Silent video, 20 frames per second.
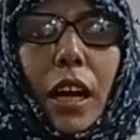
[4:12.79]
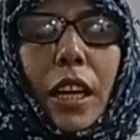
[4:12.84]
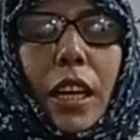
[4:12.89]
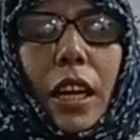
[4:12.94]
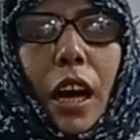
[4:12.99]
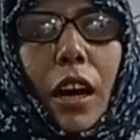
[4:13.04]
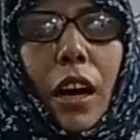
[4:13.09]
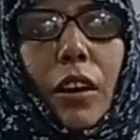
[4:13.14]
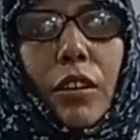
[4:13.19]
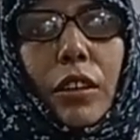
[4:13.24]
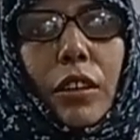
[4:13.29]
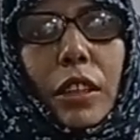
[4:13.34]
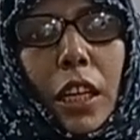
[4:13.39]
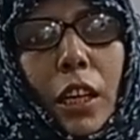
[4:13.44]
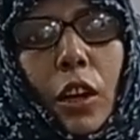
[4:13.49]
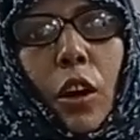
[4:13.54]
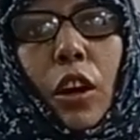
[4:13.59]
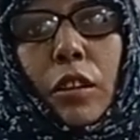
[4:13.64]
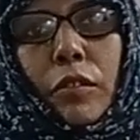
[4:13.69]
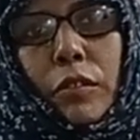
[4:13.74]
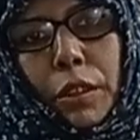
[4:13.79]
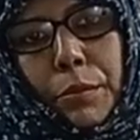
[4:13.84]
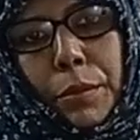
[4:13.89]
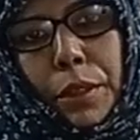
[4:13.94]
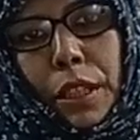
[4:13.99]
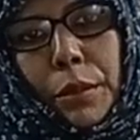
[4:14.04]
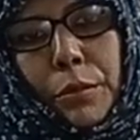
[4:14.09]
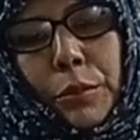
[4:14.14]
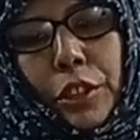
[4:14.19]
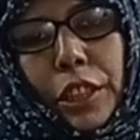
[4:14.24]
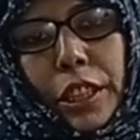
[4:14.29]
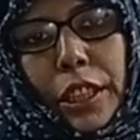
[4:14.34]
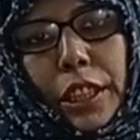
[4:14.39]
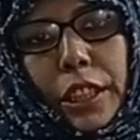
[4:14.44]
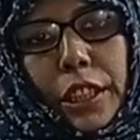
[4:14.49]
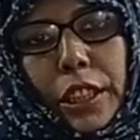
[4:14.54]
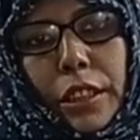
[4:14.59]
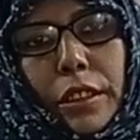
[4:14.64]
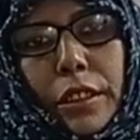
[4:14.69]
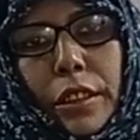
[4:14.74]
Now the non-verbal
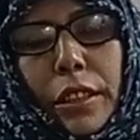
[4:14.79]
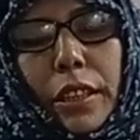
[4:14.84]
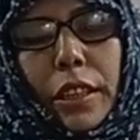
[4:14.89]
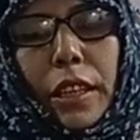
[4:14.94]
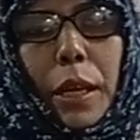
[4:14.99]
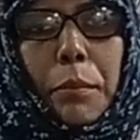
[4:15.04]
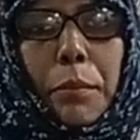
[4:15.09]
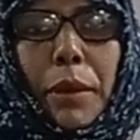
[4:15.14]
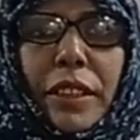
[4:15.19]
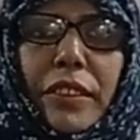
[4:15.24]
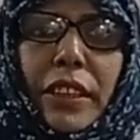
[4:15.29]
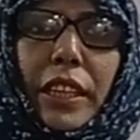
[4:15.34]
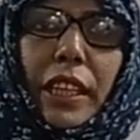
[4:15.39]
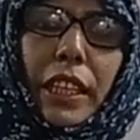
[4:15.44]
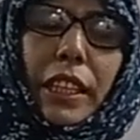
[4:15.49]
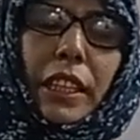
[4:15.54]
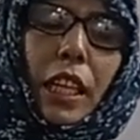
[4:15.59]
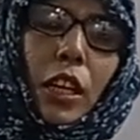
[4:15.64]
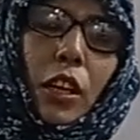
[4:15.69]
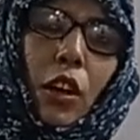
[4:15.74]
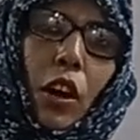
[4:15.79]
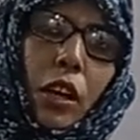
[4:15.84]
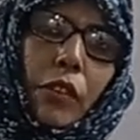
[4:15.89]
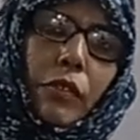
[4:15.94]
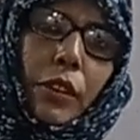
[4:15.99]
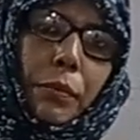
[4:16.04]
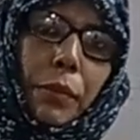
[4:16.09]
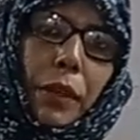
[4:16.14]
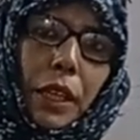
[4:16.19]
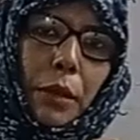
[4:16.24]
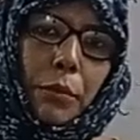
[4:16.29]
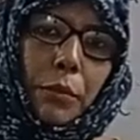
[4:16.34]
communication. Basically the non-verbal